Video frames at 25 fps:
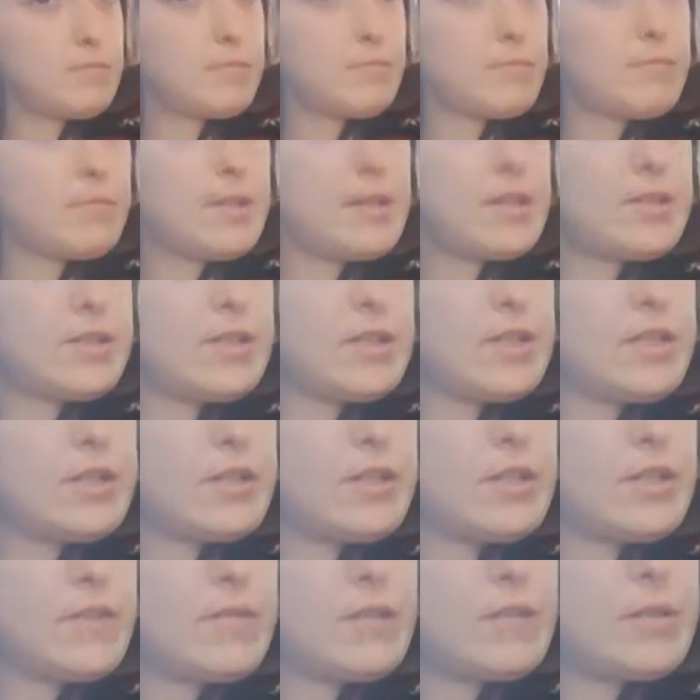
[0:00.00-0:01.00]
makes it
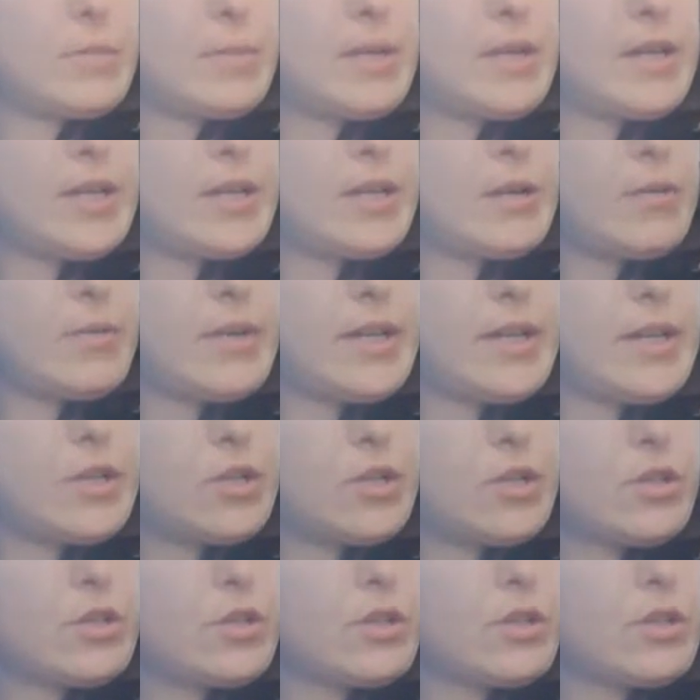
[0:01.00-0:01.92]
easier for the pinky to reach.